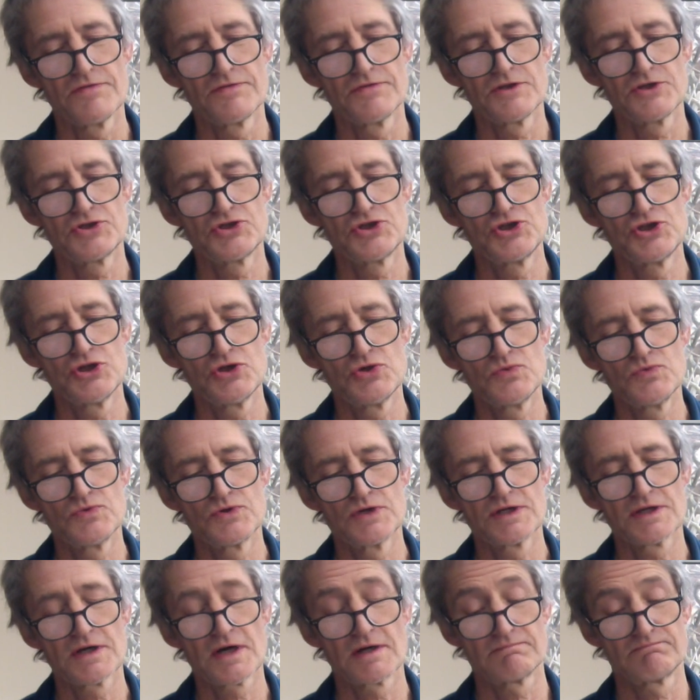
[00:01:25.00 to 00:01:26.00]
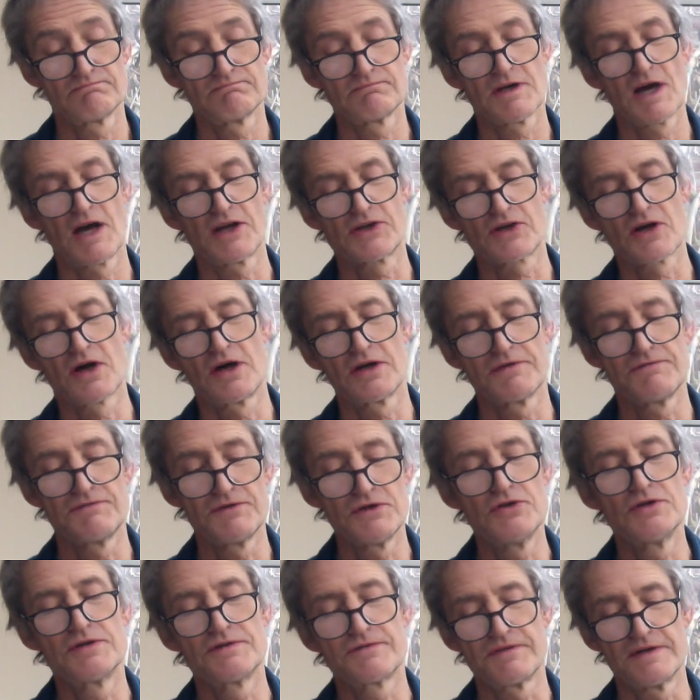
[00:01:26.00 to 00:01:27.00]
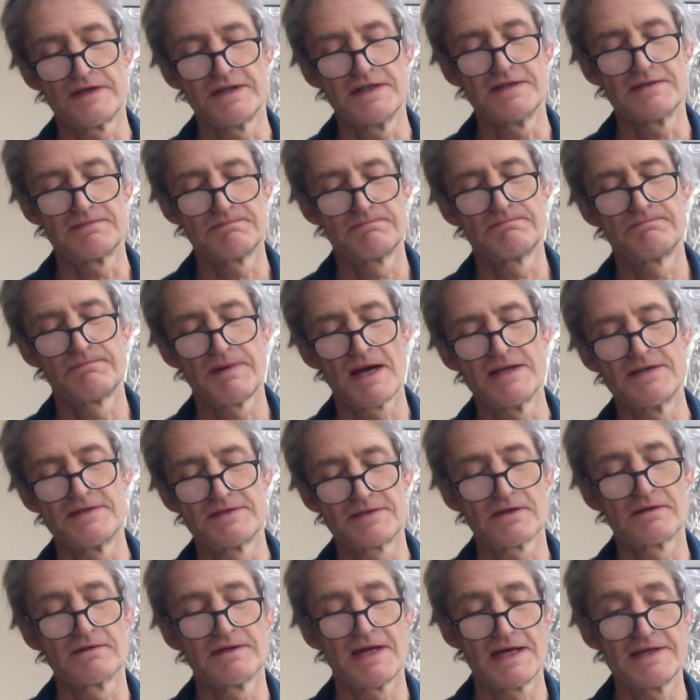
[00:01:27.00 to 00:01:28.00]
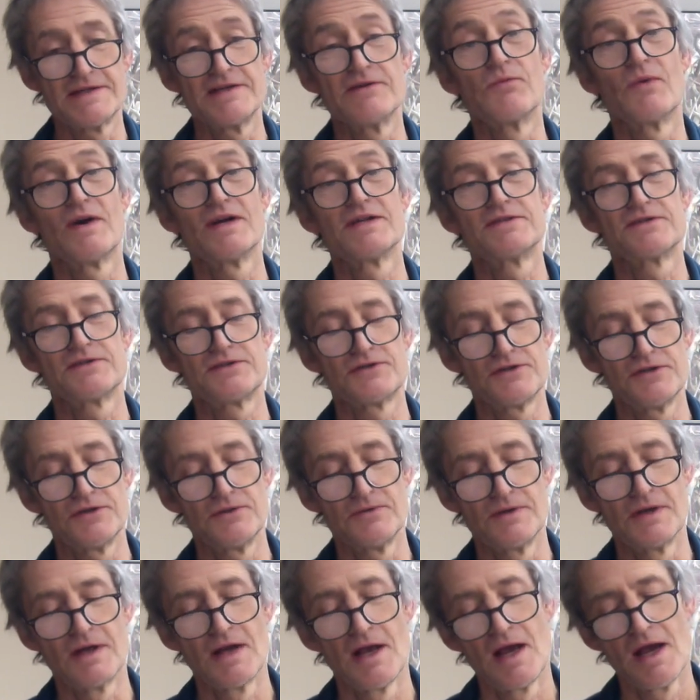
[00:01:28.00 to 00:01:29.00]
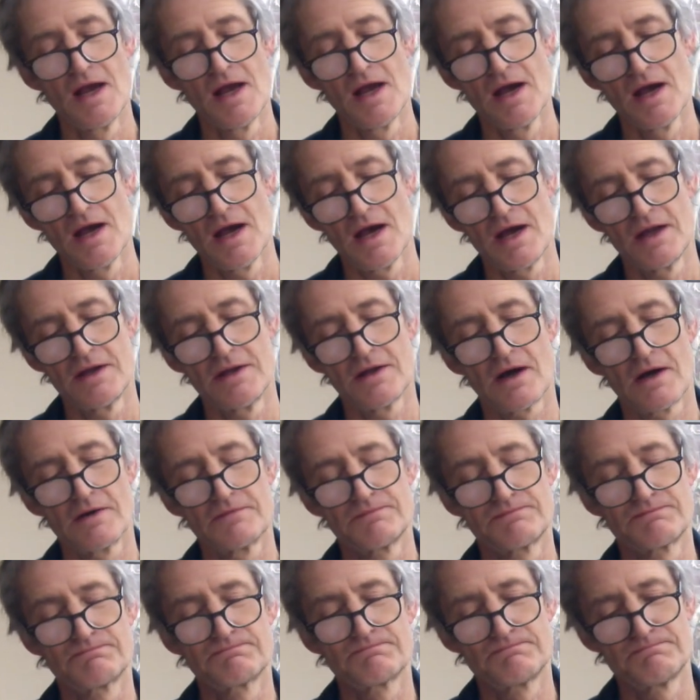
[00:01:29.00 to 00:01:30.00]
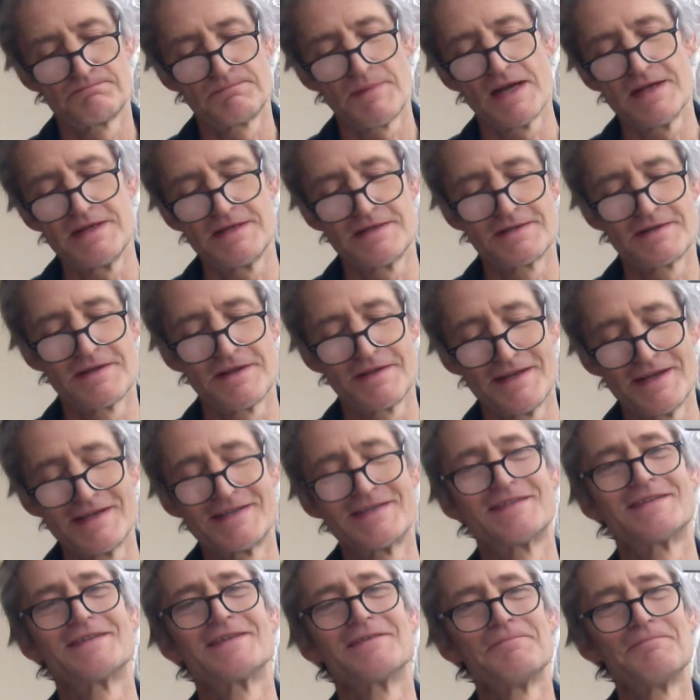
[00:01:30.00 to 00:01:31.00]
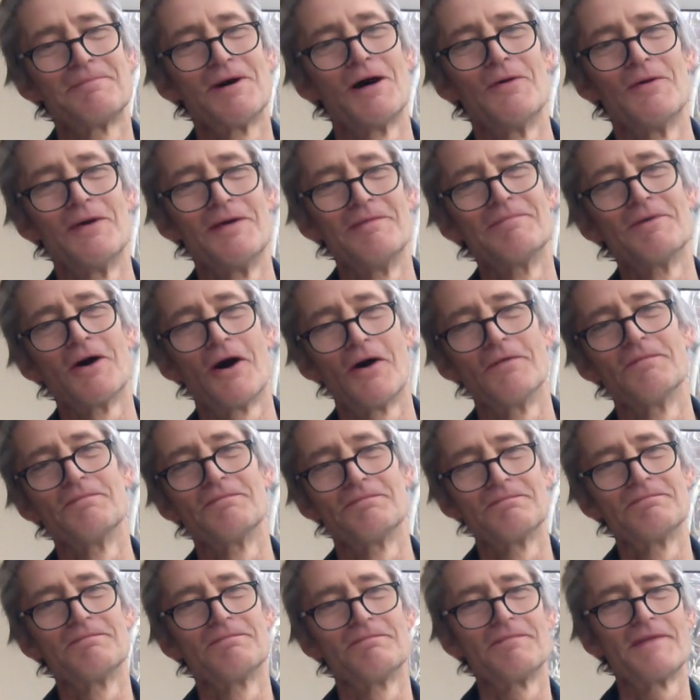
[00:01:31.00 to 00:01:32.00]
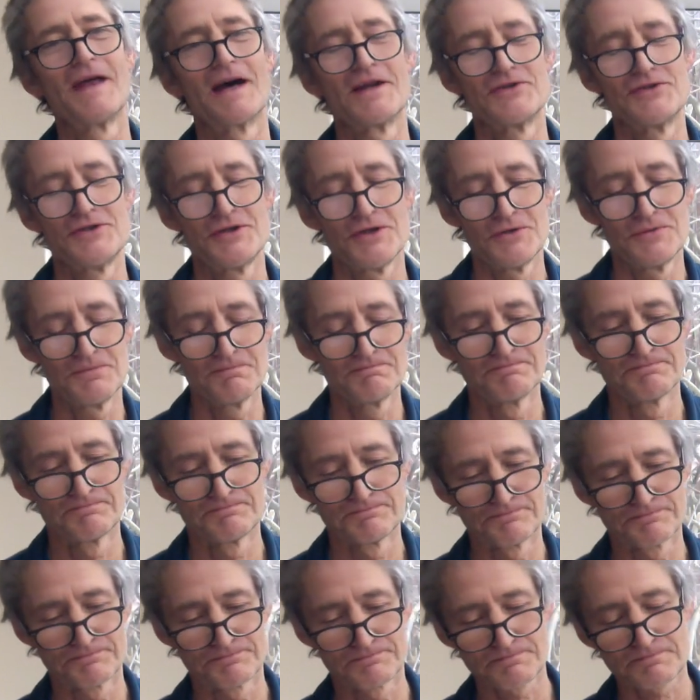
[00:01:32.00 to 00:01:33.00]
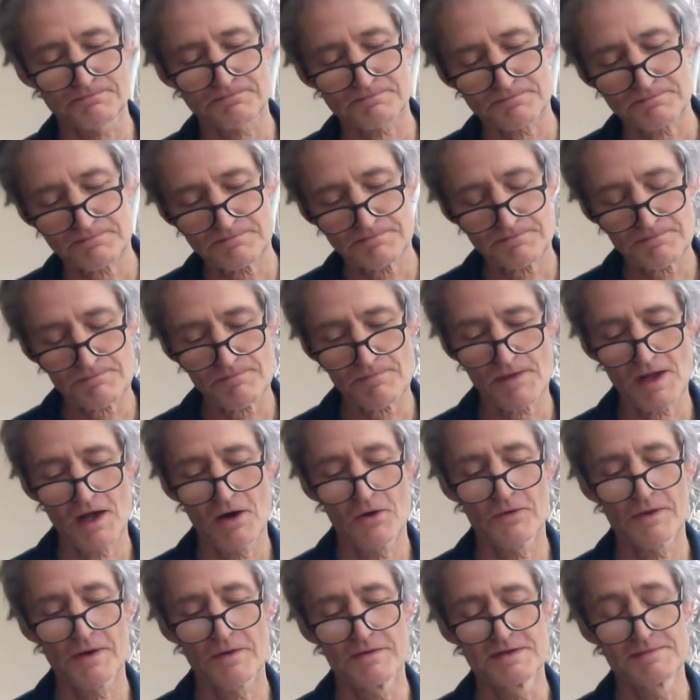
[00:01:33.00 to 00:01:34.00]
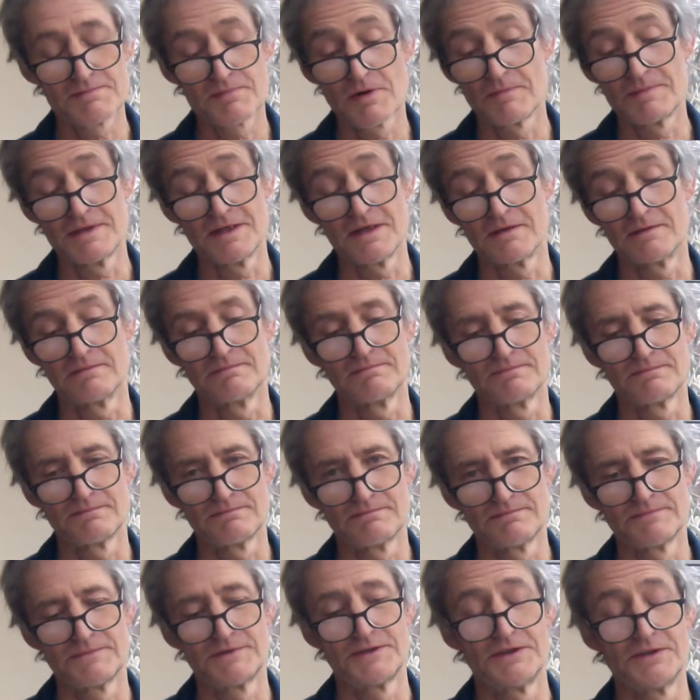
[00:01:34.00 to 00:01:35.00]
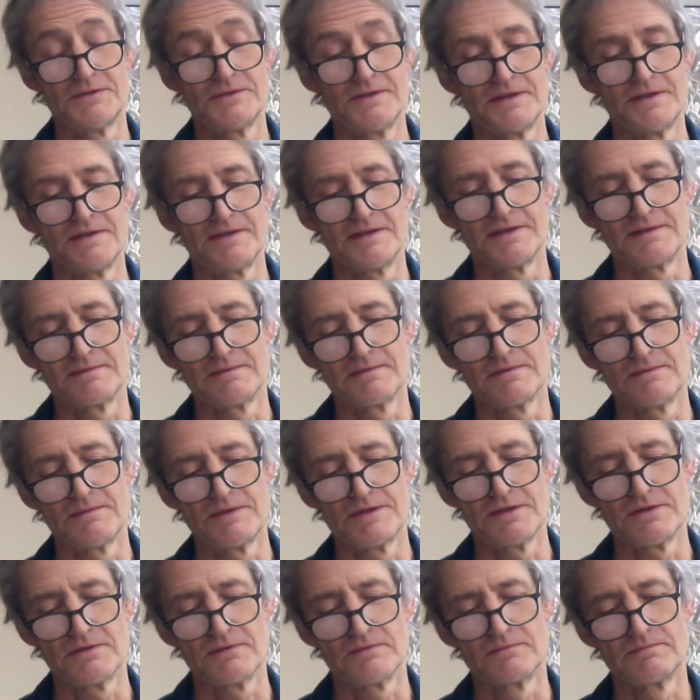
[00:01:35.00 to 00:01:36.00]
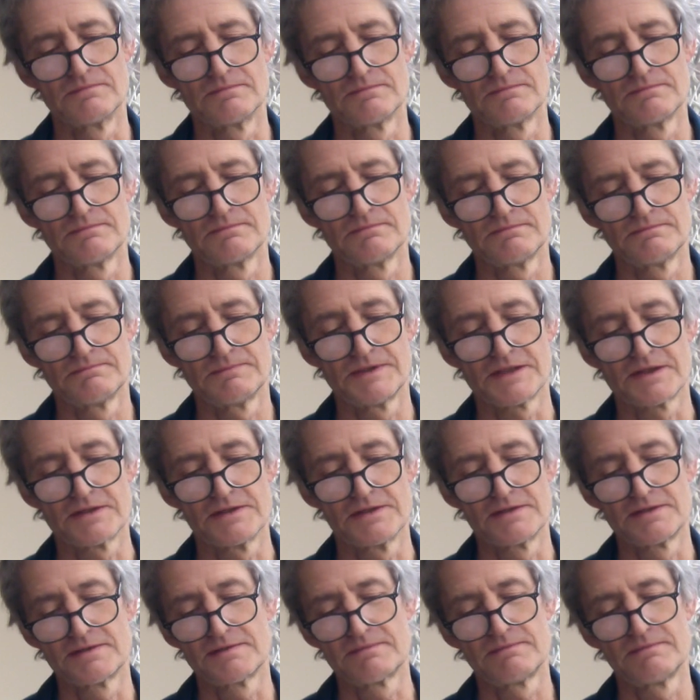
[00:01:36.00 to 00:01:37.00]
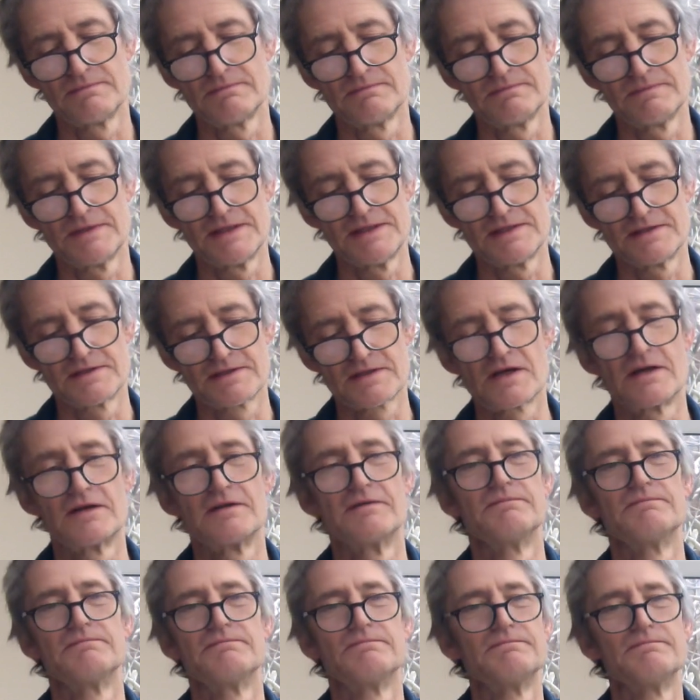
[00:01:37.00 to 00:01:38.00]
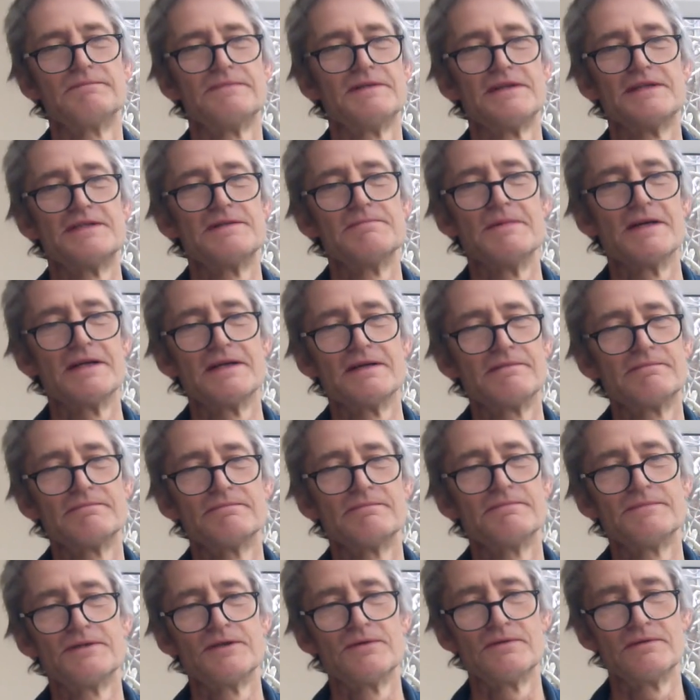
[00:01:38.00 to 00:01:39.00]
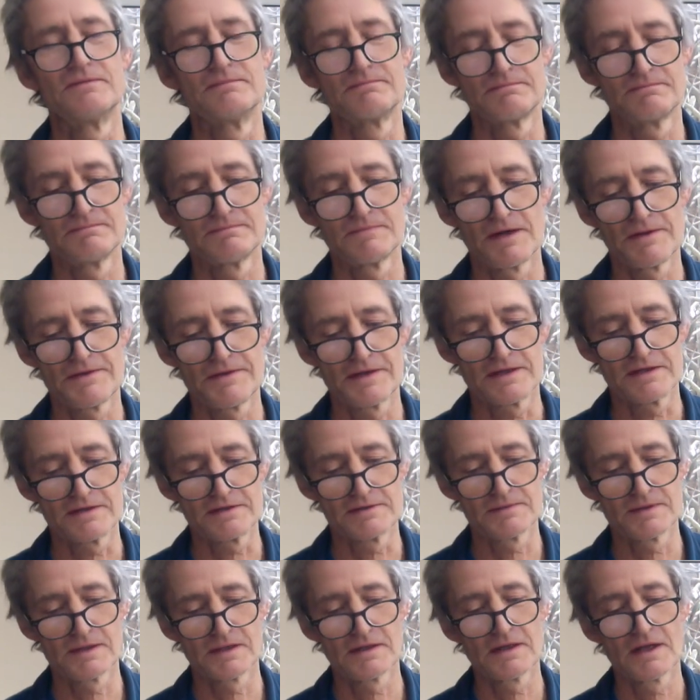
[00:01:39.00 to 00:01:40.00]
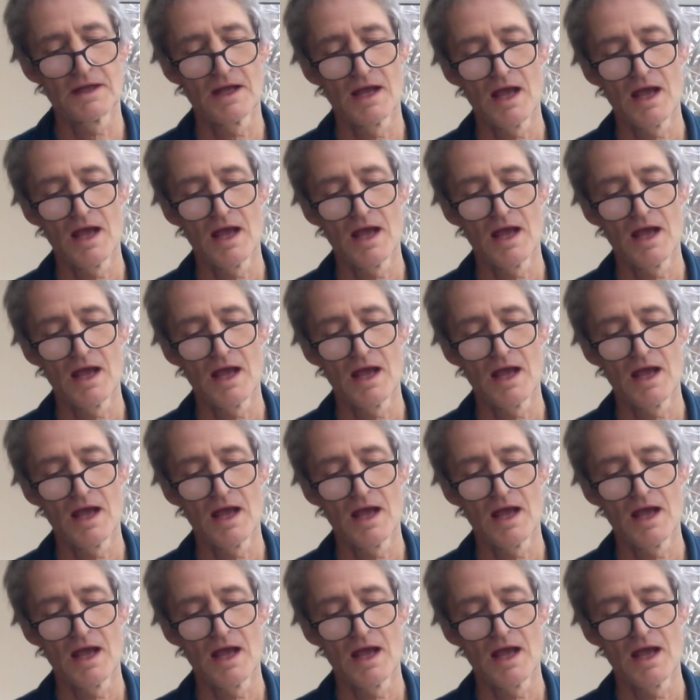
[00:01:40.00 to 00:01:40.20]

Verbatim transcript: the tune that I, I kind of use for it is based on Hedy West's tune, and I based this poem on that tune, although it's probably not too near the original because it's kind of it's me doing my thing as well.